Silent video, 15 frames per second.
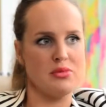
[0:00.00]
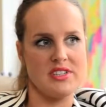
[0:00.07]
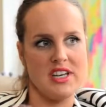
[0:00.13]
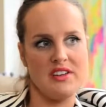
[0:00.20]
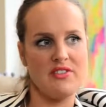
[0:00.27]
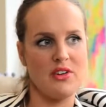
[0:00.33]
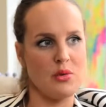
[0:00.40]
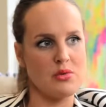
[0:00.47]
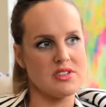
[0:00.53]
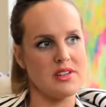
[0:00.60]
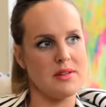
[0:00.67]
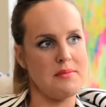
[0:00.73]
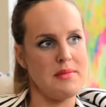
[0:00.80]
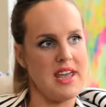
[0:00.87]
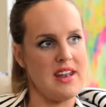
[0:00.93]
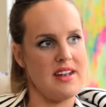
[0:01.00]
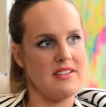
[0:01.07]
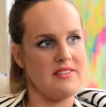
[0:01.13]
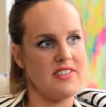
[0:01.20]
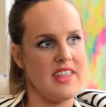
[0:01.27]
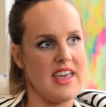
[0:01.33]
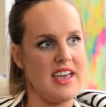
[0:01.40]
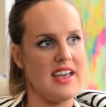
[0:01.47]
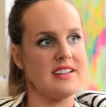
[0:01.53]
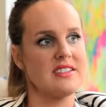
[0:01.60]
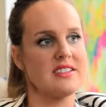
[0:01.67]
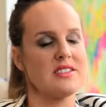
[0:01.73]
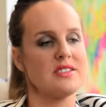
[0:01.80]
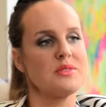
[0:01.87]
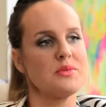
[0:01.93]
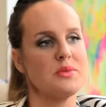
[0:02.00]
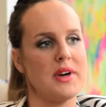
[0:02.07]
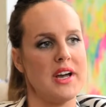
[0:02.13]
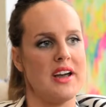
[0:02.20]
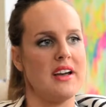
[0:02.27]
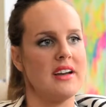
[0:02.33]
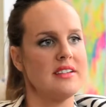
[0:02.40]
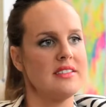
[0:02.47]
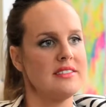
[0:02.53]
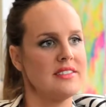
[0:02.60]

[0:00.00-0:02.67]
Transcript: default to the men for the answers where